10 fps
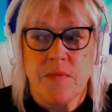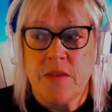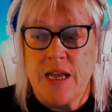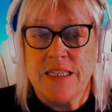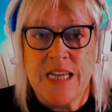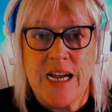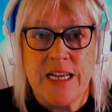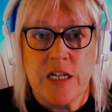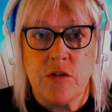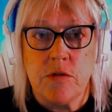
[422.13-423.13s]
Their
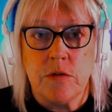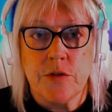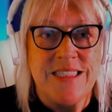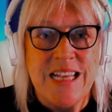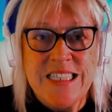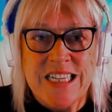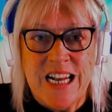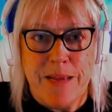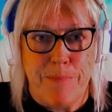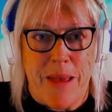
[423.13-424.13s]
titles, that's
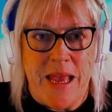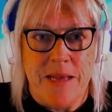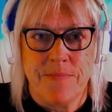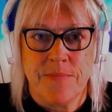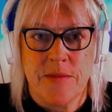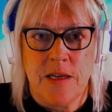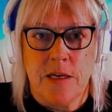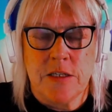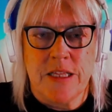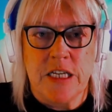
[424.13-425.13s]
clickbait.
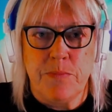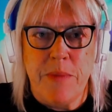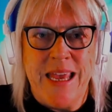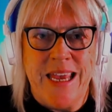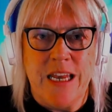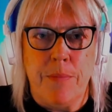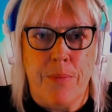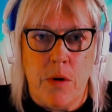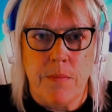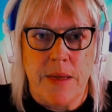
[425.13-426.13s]
So that's making a
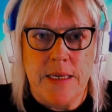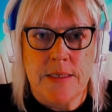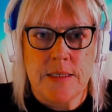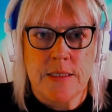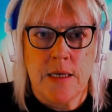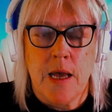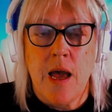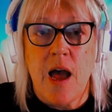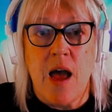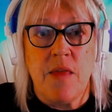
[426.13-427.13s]
promise
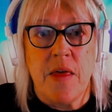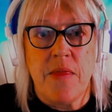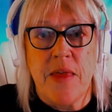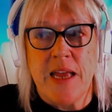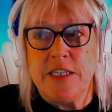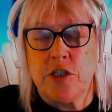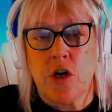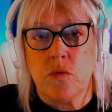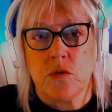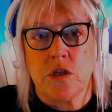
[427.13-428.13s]
and then they
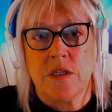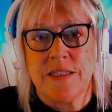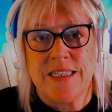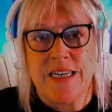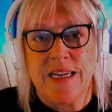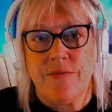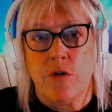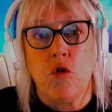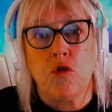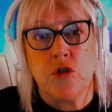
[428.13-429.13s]
don't
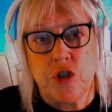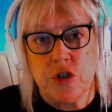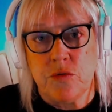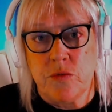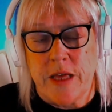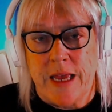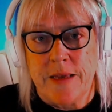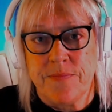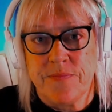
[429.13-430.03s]
deliver, or do they?